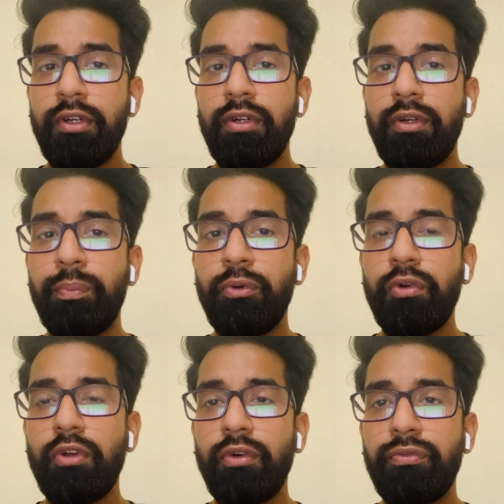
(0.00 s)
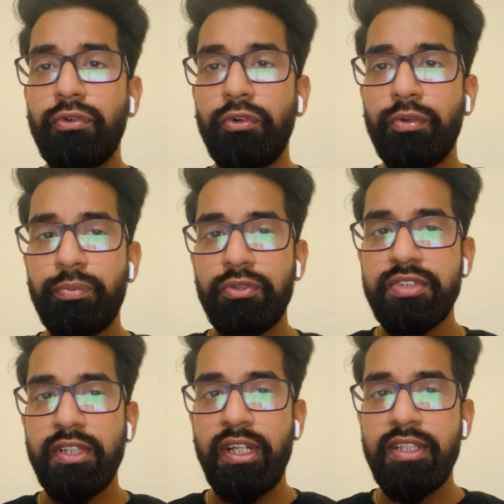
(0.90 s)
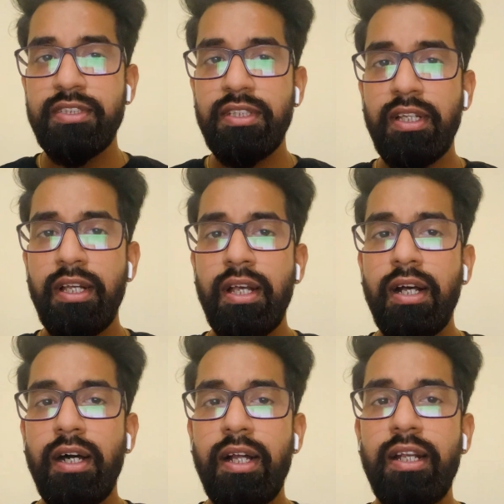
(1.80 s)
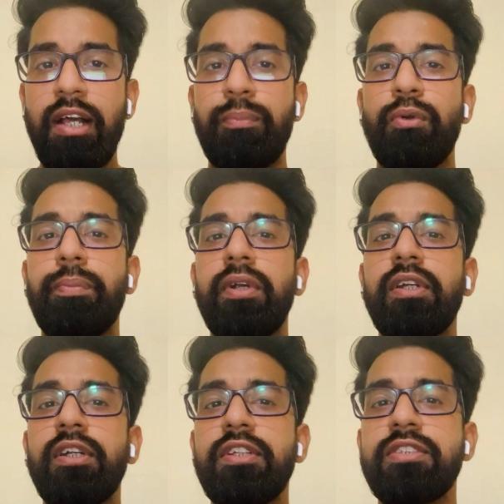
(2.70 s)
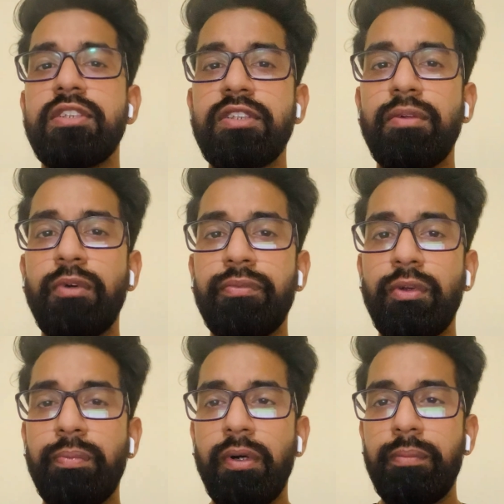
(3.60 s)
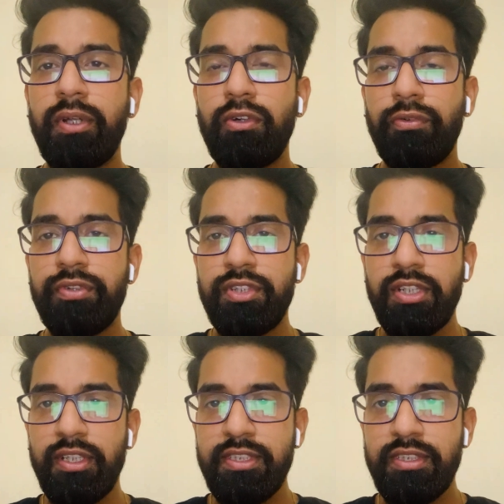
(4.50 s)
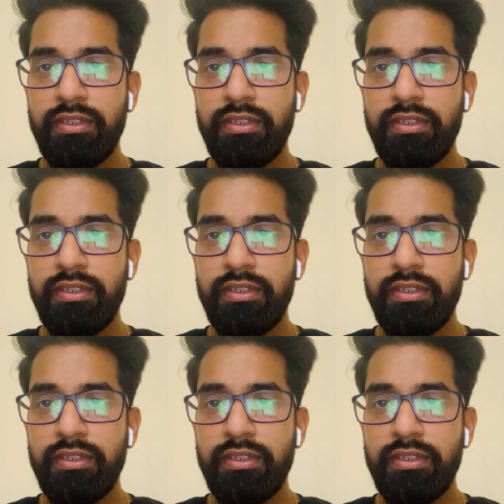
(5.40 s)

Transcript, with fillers: report of court proceedings, and appropriate criticism of the public officials.